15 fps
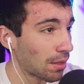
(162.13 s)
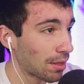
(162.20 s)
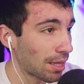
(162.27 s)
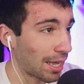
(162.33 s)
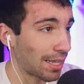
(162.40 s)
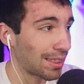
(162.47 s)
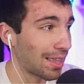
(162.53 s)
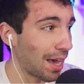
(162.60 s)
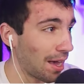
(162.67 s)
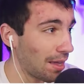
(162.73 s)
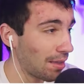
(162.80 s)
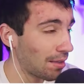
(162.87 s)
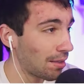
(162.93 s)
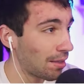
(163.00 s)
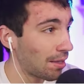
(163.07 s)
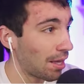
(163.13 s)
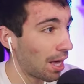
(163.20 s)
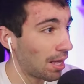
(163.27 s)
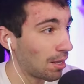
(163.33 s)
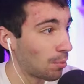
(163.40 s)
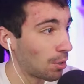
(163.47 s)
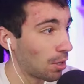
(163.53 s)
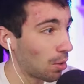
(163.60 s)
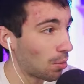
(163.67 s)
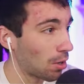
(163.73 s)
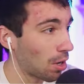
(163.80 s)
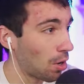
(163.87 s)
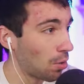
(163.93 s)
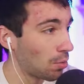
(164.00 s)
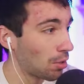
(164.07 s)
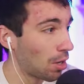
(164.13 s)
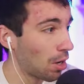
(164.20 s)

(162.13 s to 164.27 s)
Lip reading: Like that, and then we go cone,